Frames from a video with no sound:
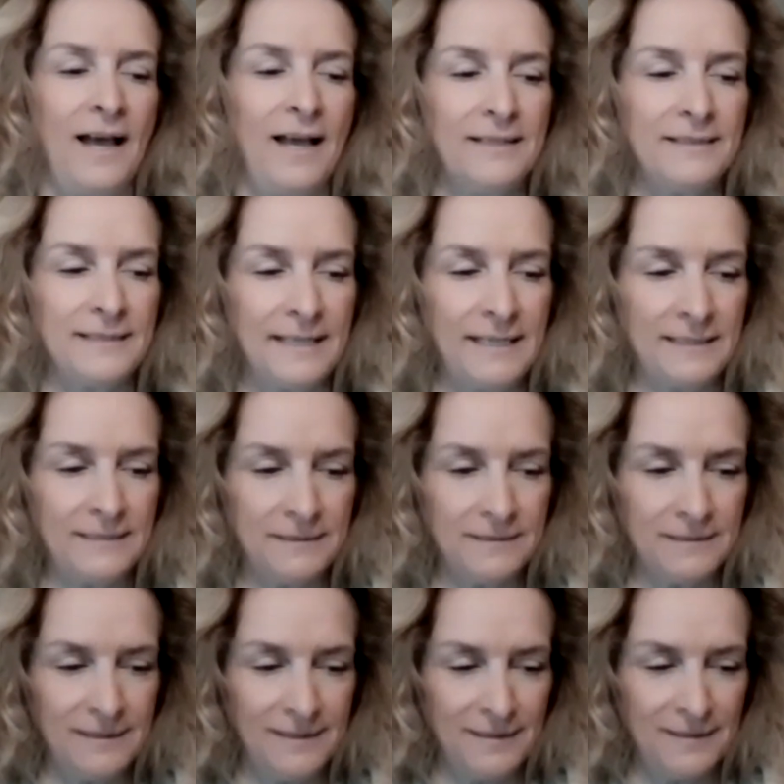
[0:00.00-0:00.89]
I
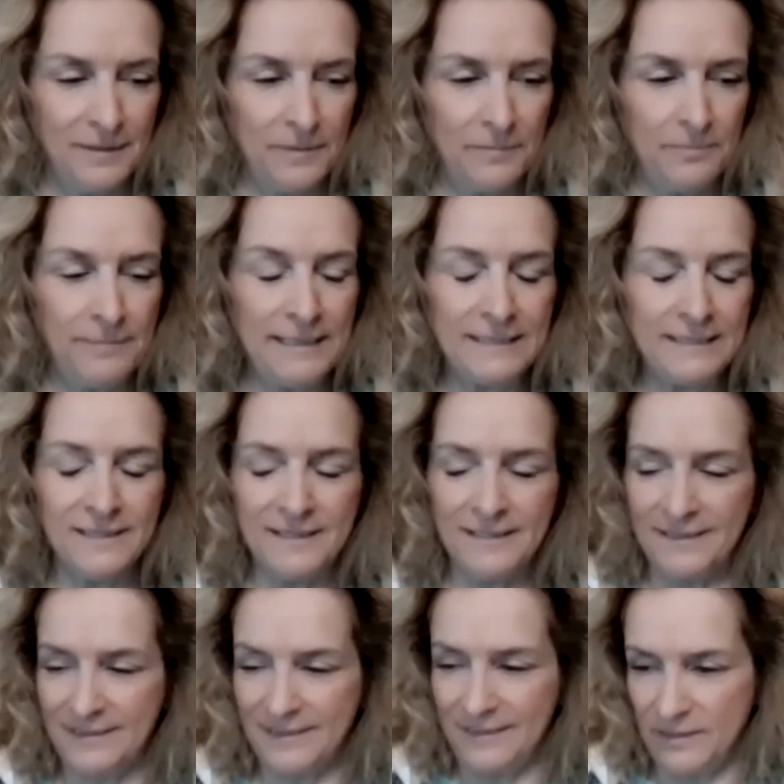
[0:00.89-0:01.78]
then made the
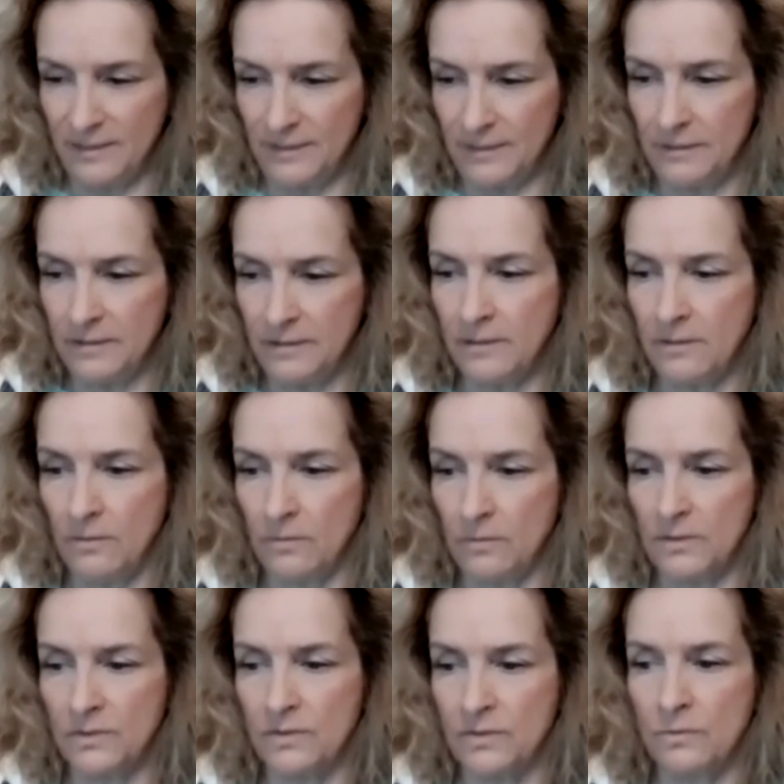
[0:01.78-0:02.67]
decision to go
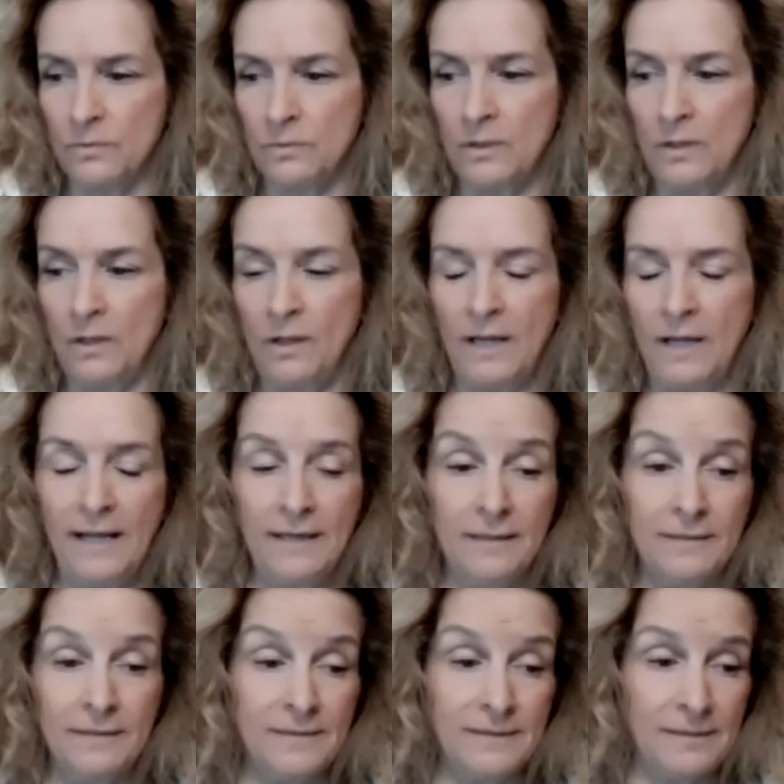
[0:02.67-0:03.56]
to school,
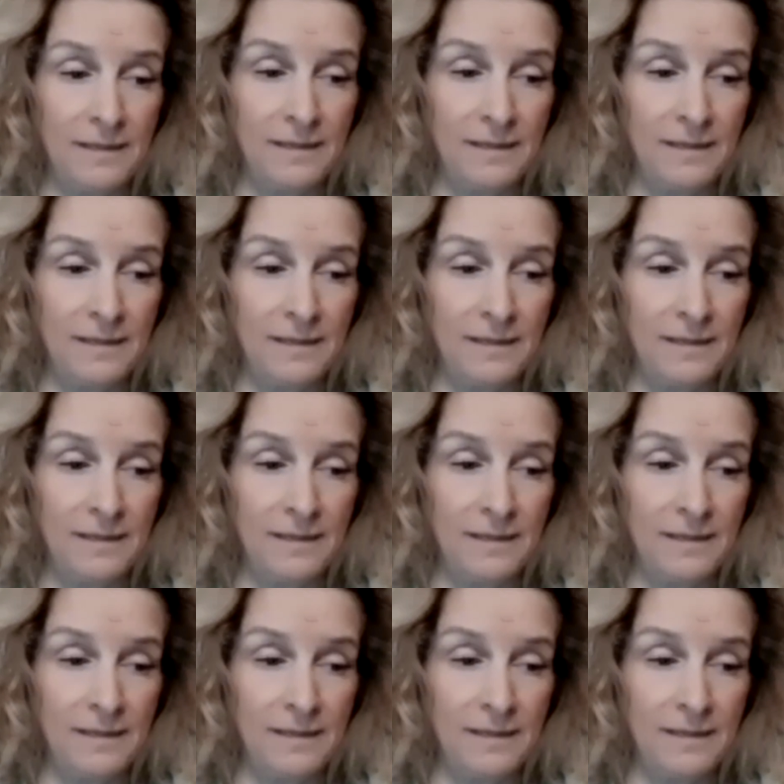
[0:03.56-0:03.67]
and